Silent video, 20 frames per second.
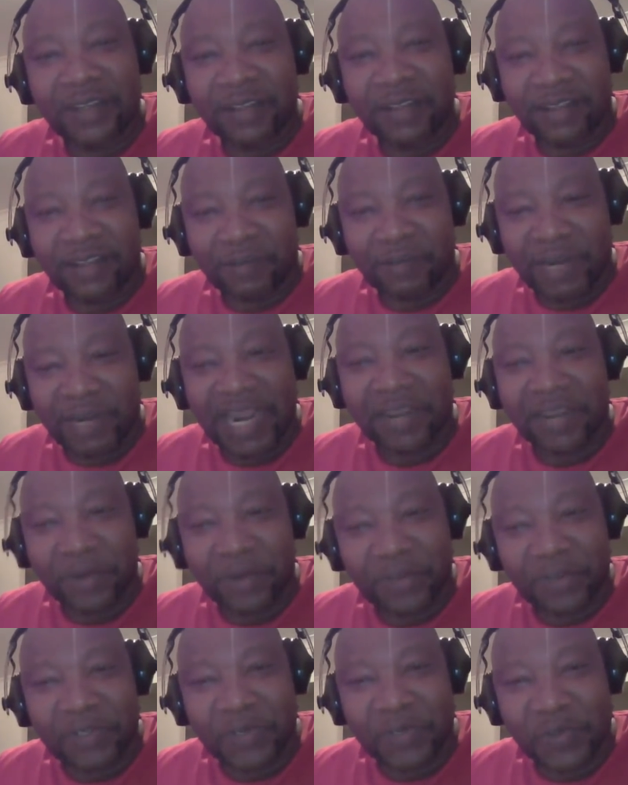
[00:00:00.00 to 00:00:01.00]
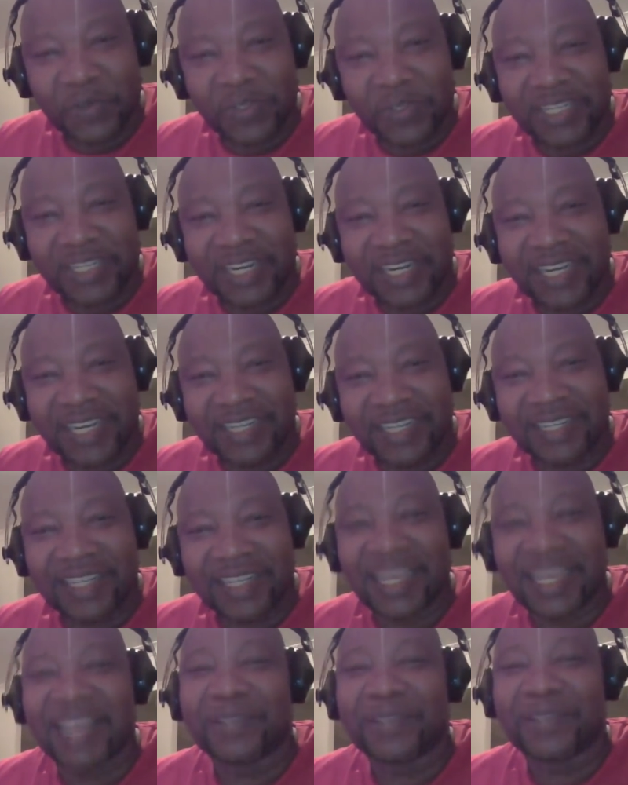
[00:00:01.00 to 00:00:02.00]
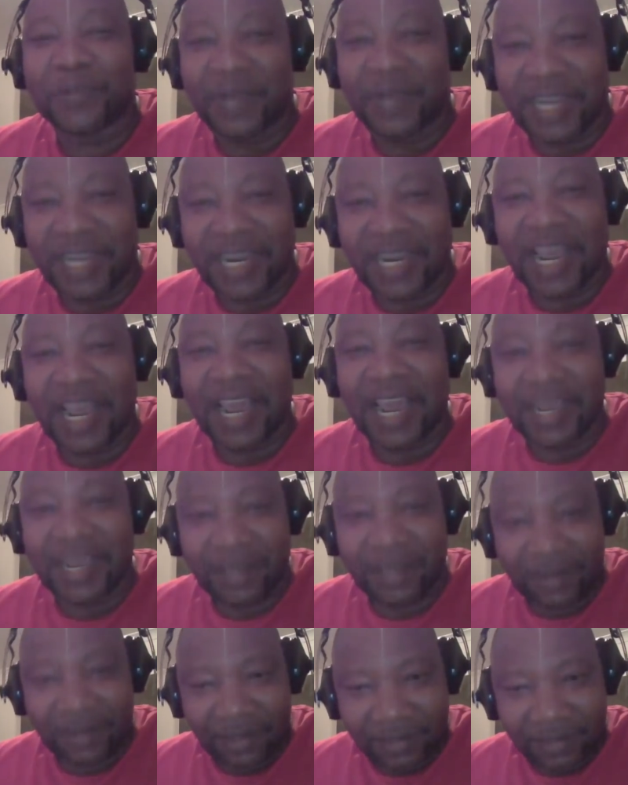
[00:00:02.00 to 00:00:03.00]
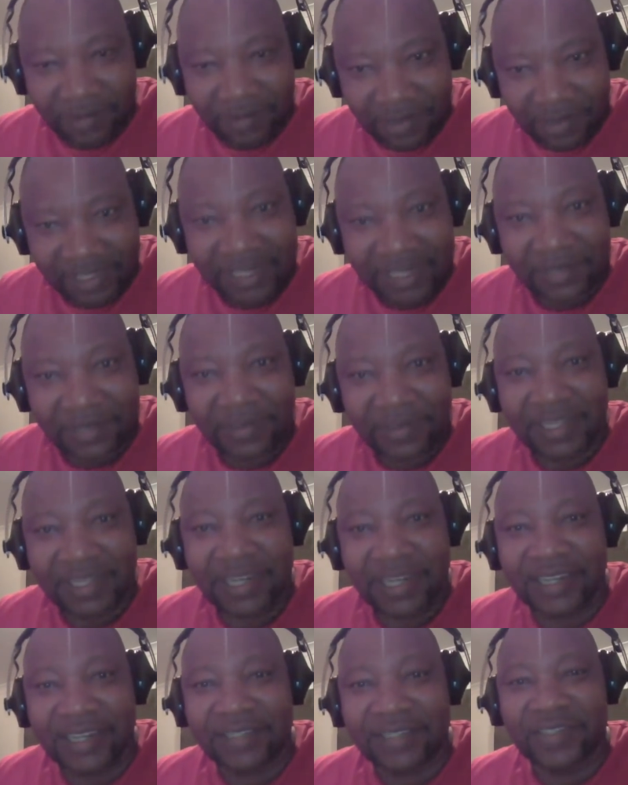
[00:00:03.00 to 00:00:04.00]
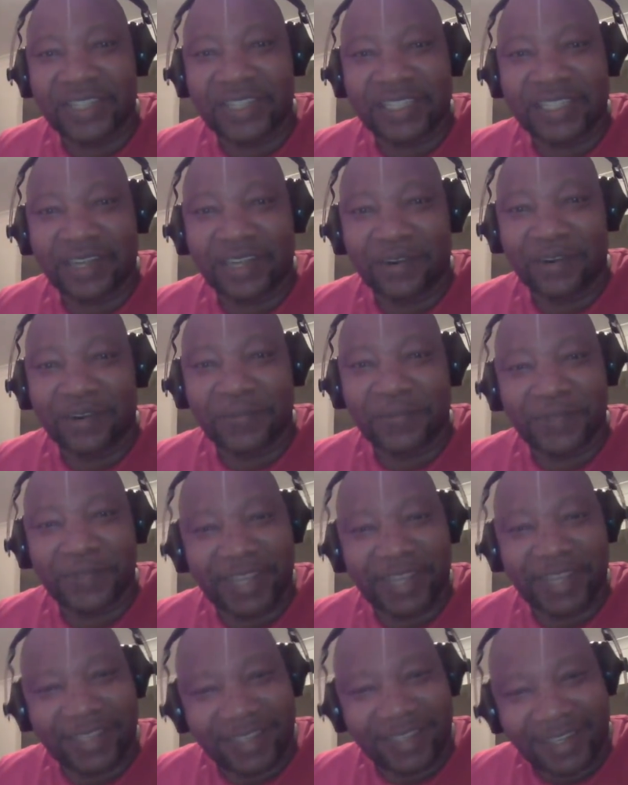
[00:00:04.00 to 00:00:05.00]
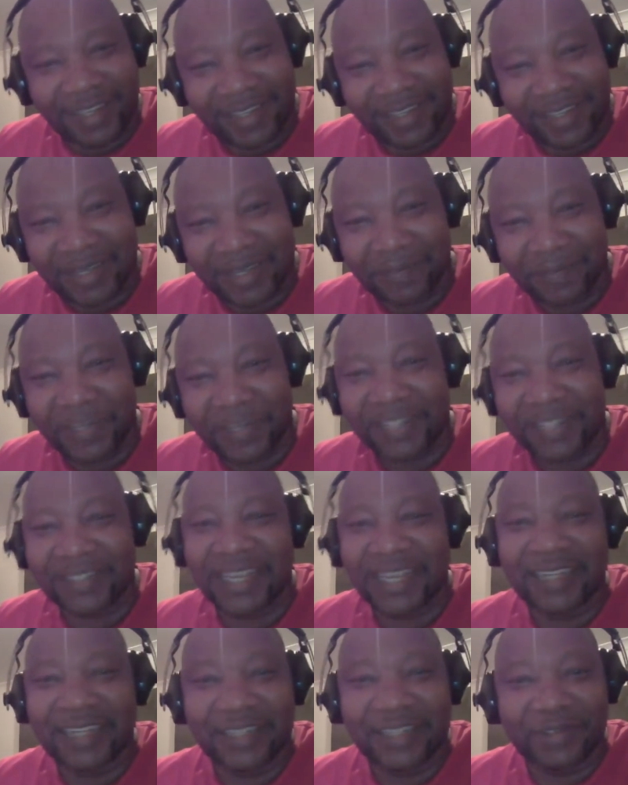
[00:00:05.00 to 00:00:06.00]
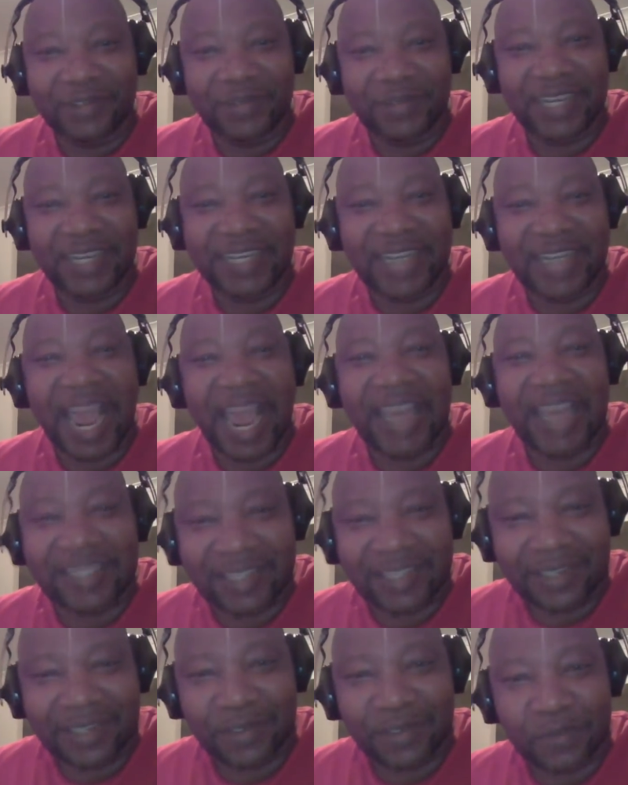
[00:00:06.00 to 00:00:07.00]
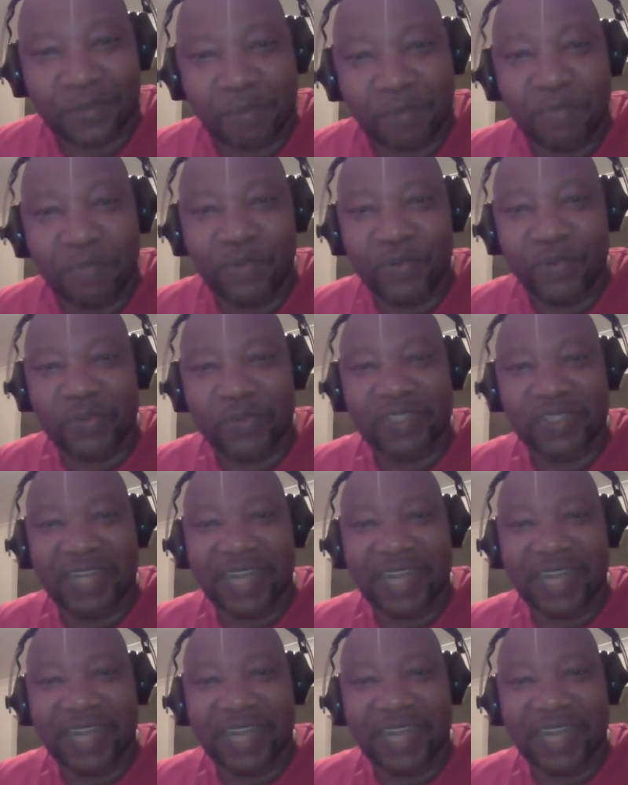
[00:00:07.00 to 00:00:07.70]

When I got to New Zealand, that's when I got into the literature of atheism and starting to get access to books